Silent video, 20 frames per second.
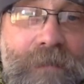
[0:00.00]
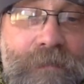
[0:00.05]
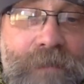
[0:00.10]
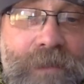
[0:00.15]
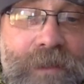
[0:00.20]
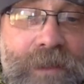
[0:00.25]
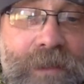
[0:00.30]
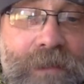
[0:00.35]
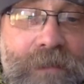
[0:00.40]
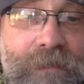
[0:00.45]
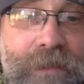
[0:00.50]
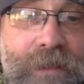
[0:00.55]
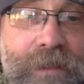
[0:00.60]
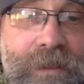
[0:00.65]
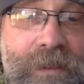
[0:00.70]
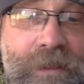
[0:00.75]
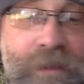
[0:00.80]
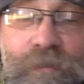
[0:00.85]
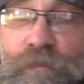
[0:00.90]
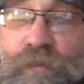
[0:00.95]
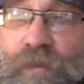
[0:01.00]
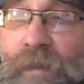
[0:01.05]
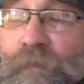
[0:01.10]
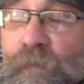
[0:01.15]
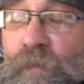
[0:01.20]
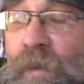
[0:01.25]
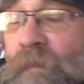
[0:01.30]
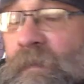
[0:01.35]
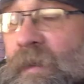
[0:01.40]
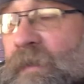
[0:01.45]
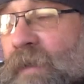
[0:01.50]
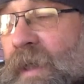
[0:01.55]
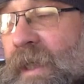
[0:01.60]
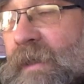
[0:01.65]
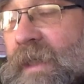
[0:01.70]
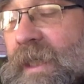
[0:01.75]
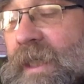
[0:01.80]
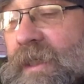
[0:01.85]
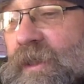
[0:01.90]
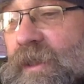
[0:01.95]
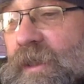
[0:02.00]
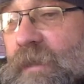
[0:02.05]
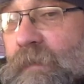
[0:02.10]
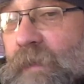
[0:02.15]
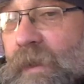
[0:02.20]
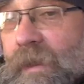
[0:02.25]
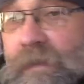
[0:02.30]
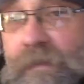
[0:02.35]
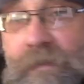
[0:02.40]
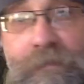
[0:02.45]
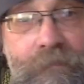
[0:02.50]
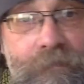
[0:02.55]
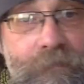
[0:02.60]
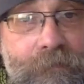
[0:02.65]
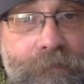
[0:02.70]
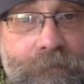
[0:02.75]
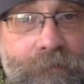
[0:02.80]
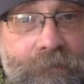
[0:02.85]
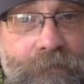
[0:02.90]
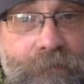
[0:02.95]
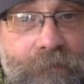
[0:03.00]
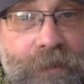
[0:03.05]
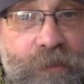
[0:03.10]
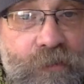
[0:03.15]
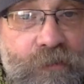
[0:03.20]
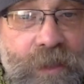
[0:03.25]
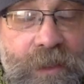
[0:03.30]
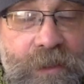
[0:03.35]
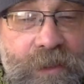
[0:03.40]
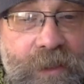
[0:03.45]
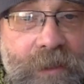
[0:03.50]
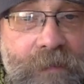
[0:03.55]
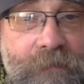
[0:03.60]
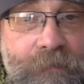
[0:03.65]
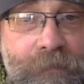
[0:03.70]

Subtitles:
So it's still crumbly around the edges, but the structure